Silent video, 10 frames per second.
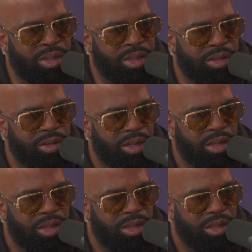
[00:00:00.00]
and
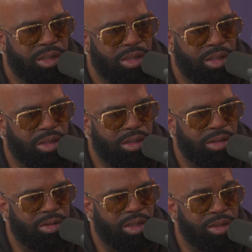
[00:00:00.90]

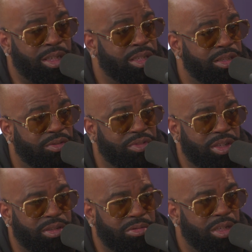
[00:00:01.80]
I think it's the
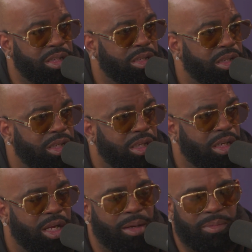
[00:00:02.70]
Victory
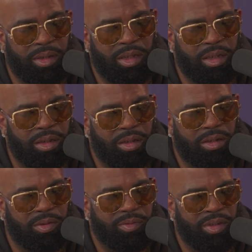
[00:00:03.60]
app. Mm-hmm.
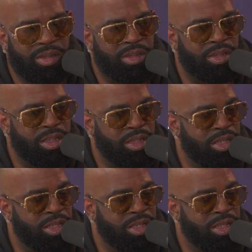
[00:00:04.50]
And it's